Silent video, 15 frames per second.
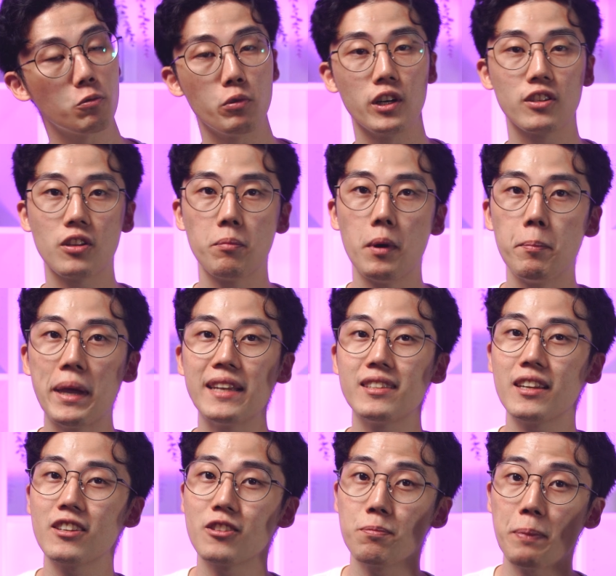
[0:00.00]
were some
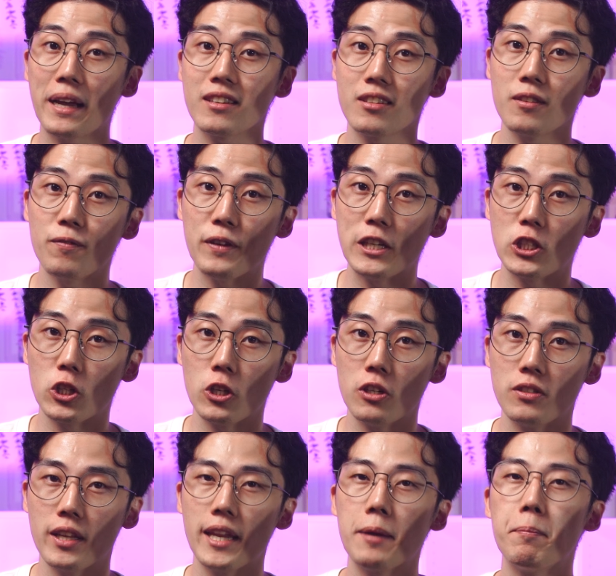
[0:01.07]
amazing specs and
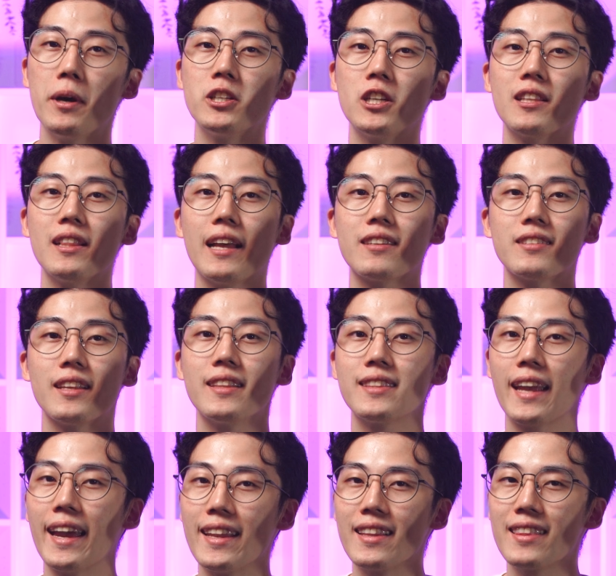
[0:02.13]
features at a budget less than
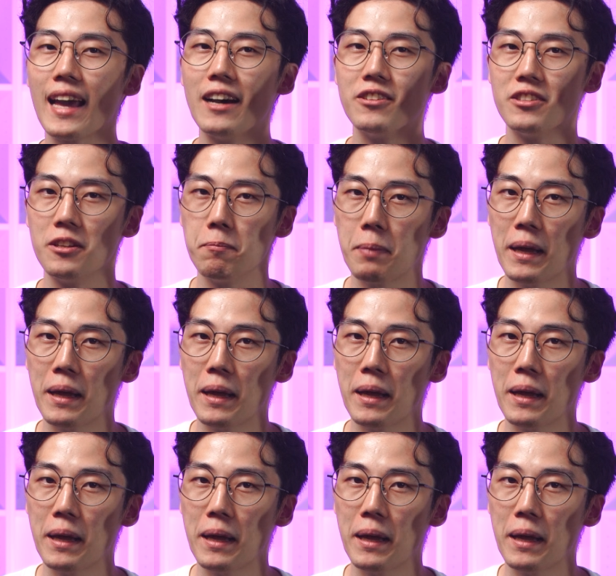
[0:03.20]
10,000